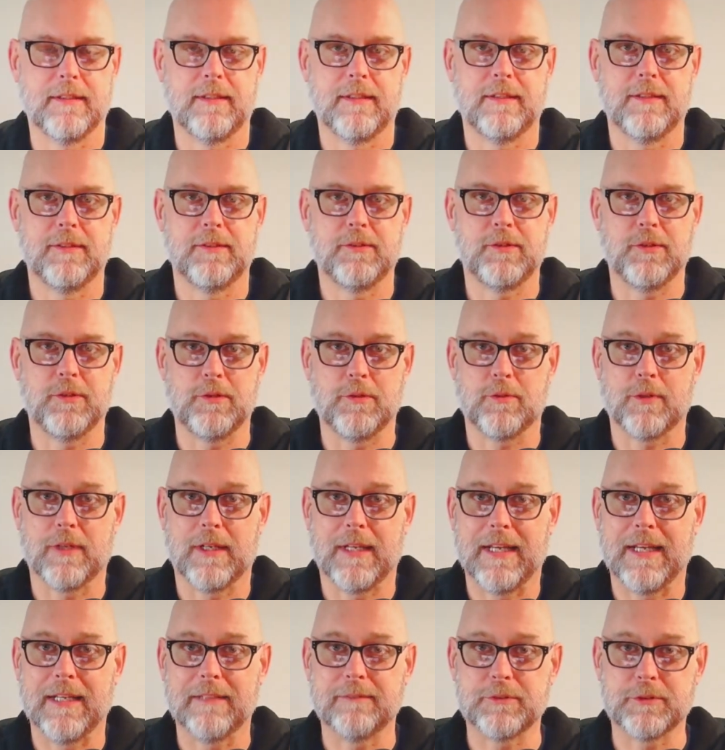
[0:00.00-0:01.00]
to your
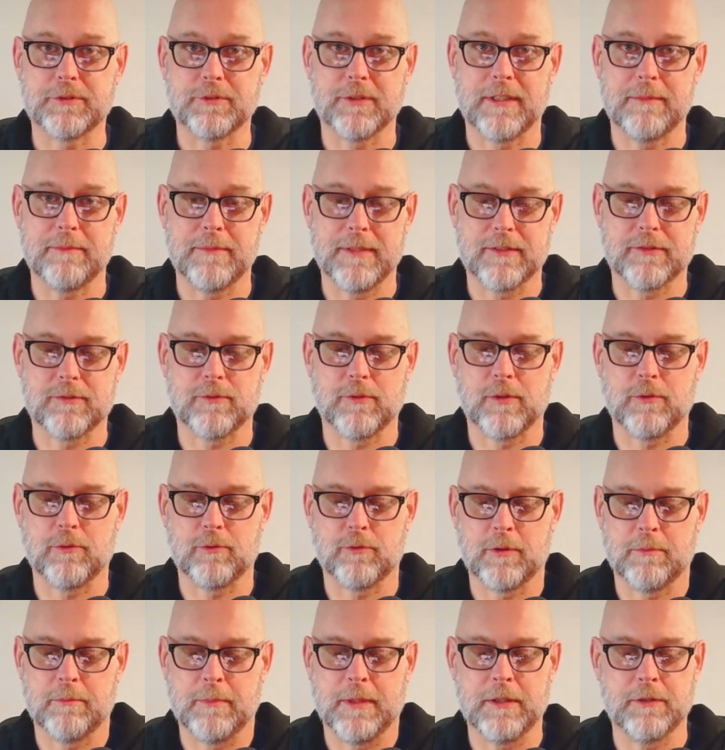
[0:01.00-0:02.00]
live stream. This little
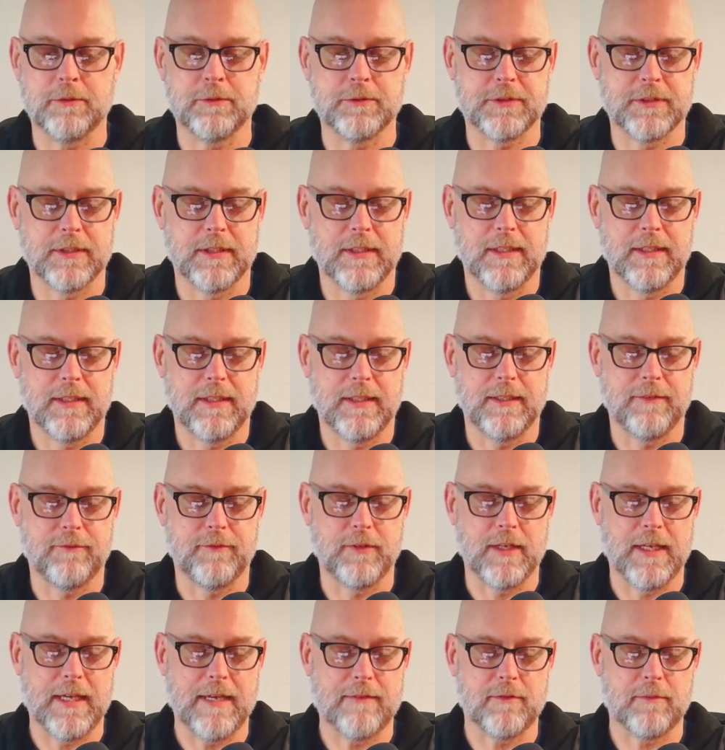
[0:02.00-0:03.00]
remote, if you
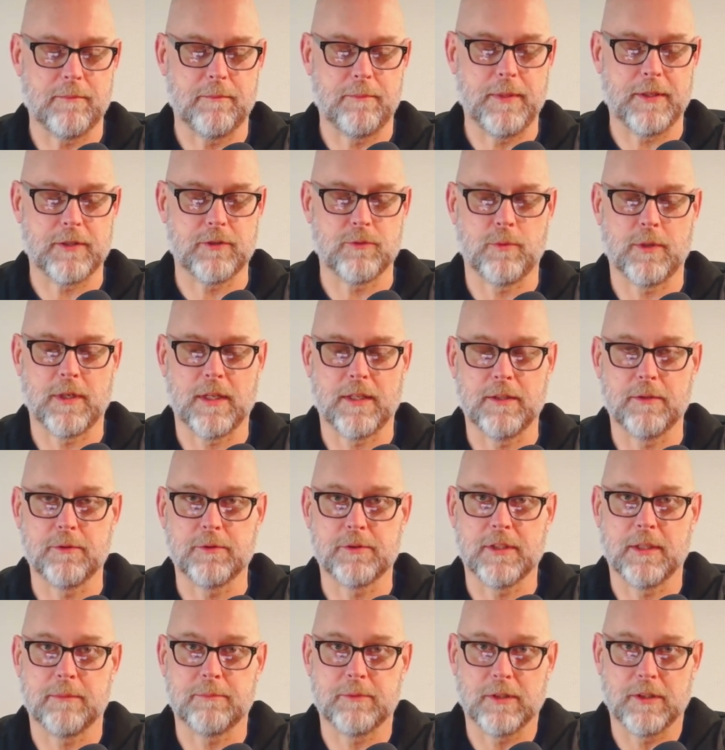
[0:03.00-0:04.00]
haven't picked one of those
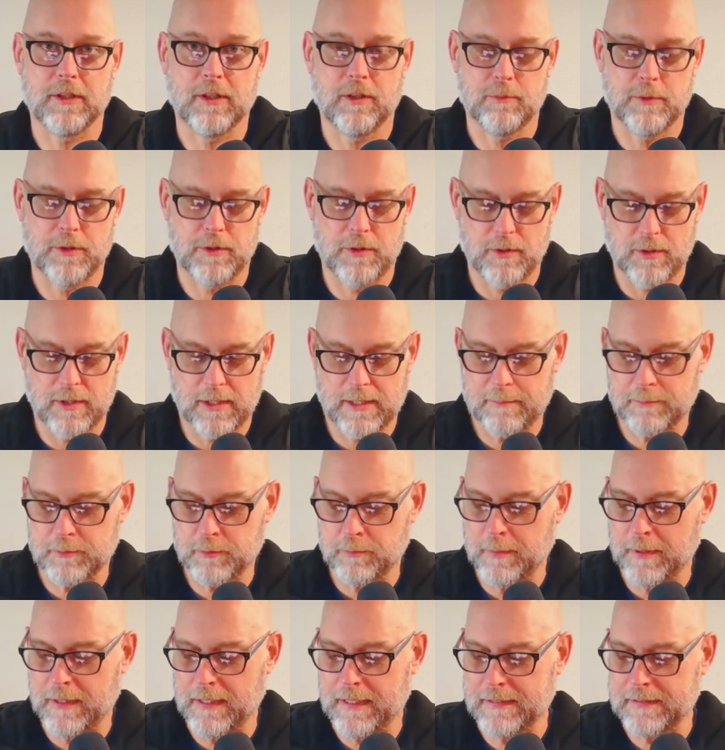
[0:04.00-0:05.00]
up to go with your
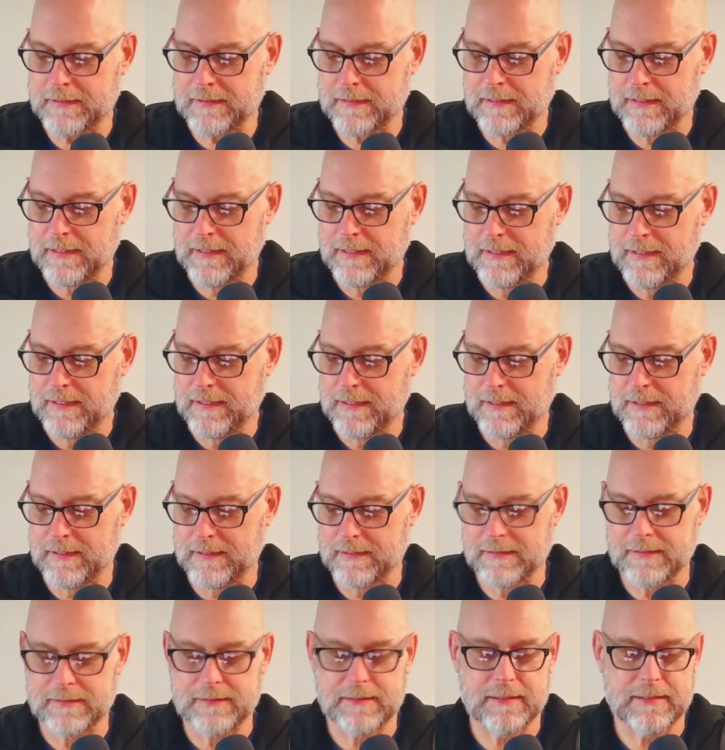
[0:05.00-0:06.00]
Obsbot uh,
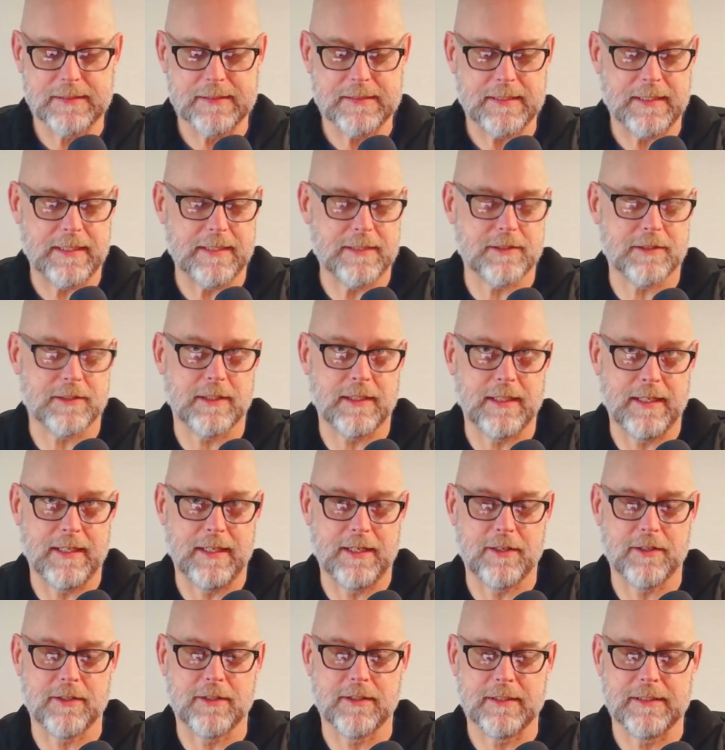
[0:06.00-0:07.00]
Tail
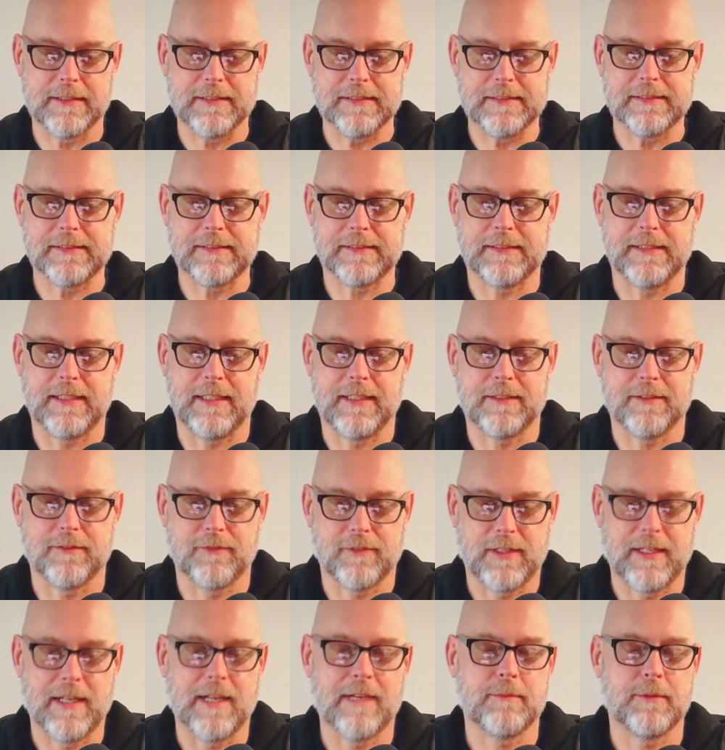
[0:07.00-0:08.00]
Air set of
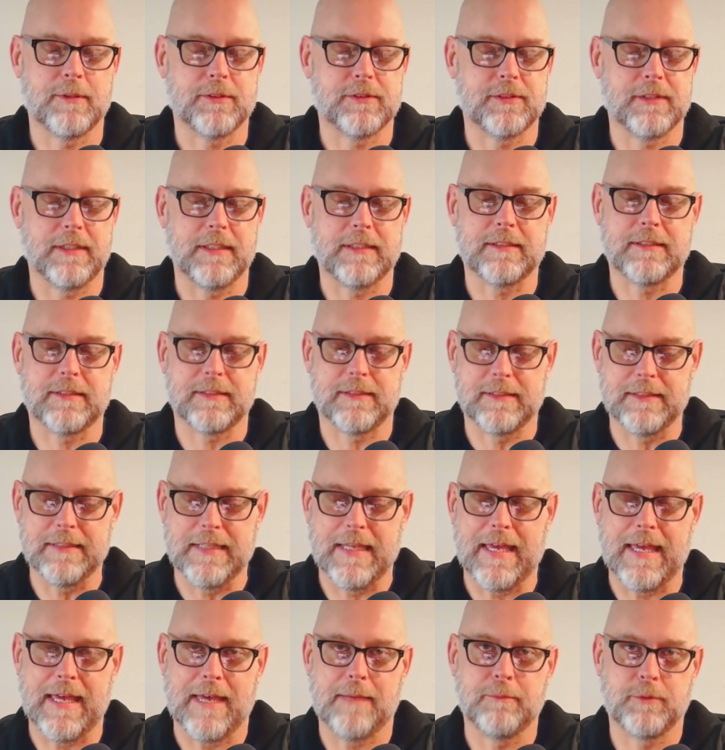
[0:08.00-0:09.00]
cameras, it's
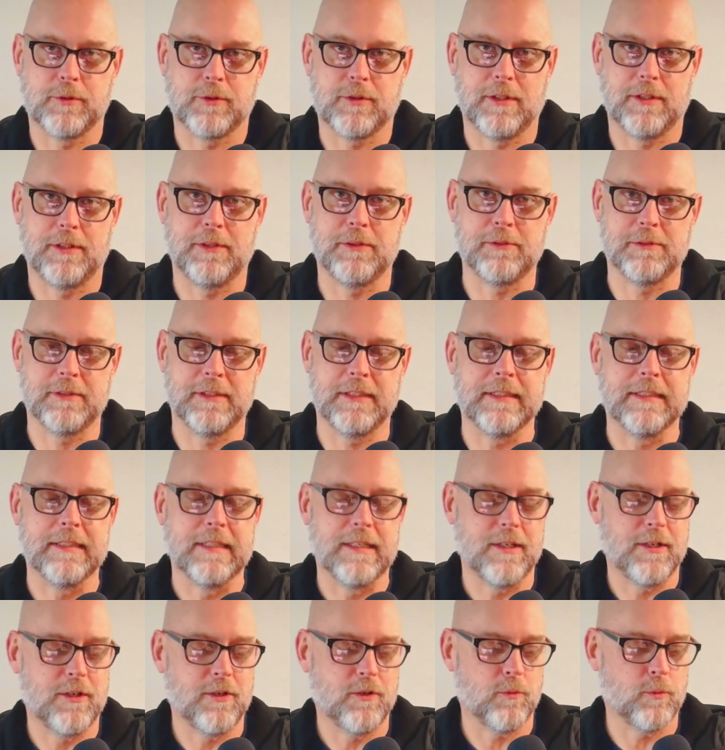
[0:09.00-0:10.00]
absolutely
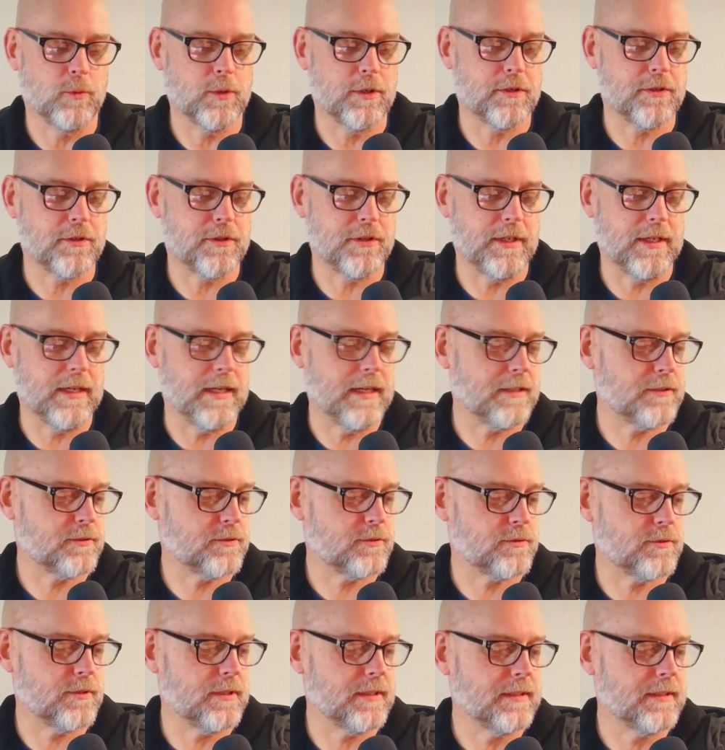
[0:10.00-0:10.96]
worth the extra